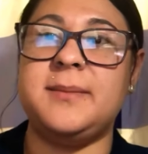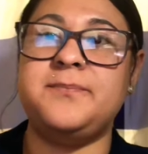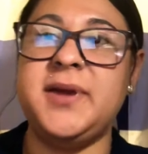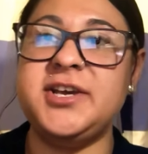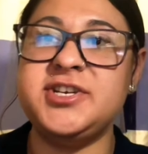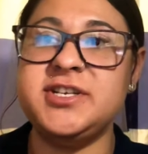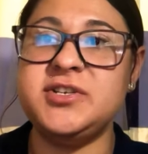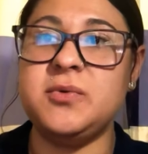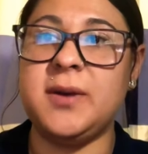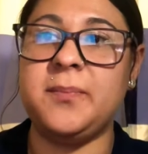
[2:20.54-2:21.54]
Patients
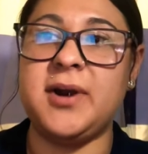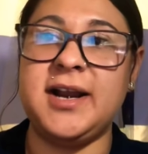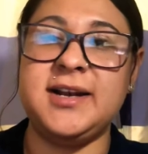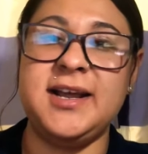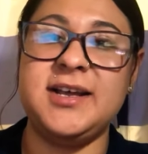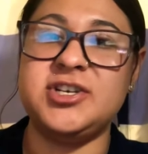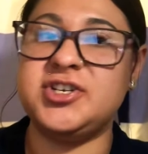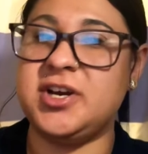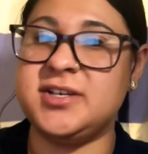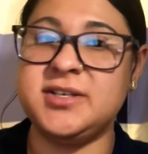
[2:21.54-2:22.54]
who are pregnant
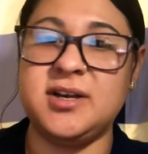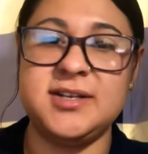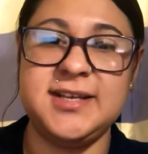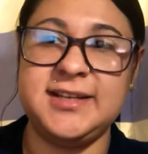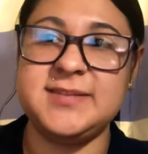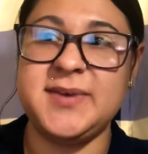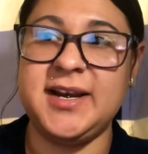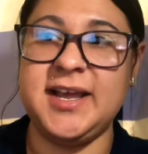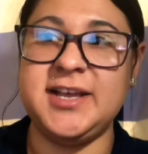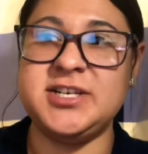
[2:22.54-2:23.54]
should also not take this
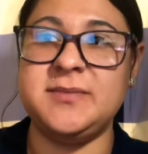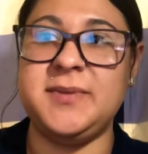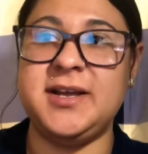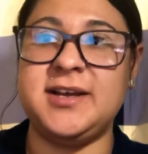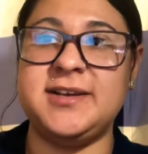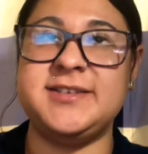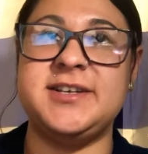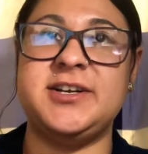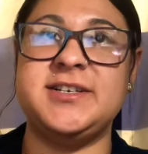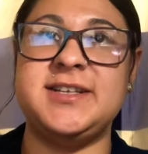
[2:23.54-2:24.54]
medication because
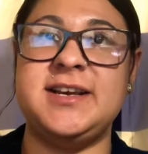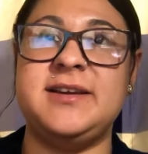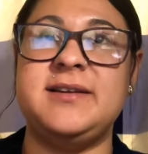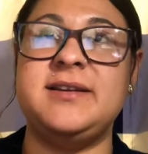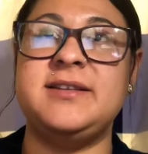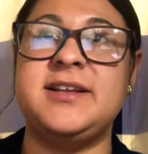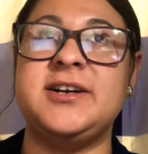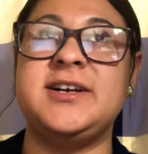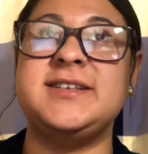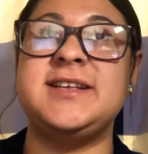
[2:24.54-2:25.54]
there is an
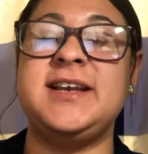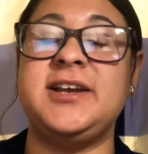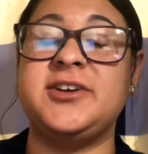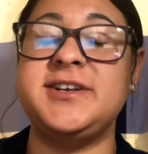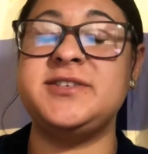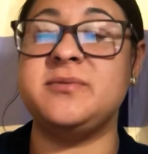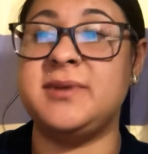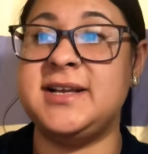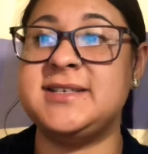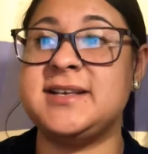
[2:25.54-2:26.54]
increased
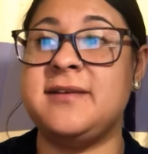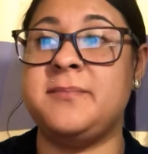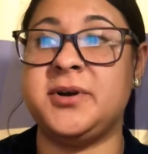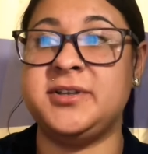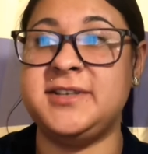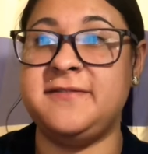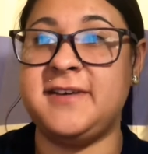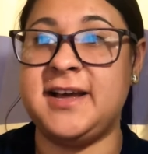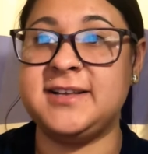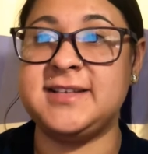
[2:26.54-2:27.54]
risk of birth
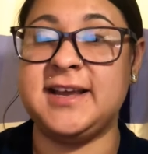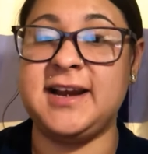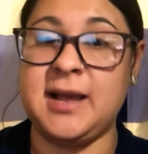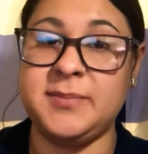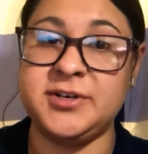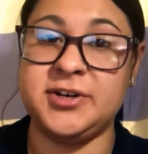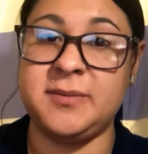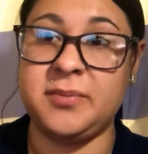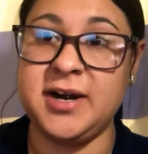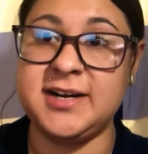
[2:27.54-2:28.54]
defects that can happen during
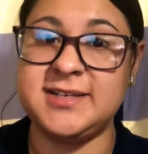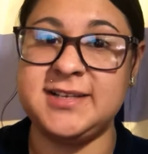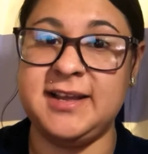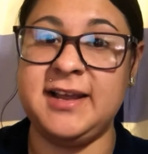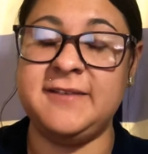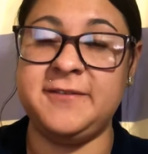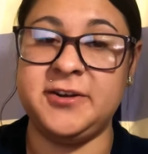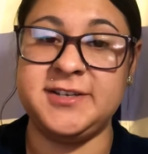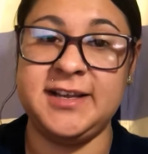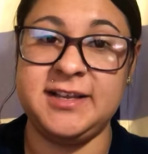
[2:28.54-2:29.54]
pregnancy if you're
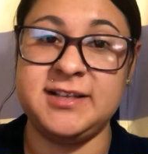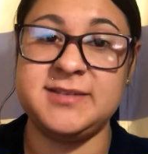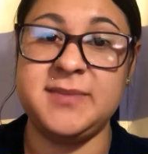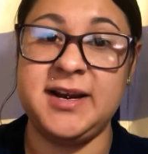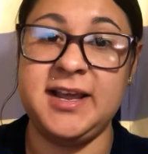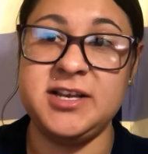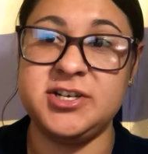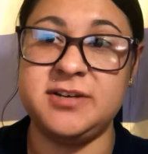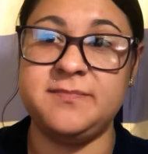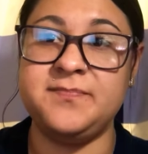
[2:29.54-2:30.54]
taking this medication.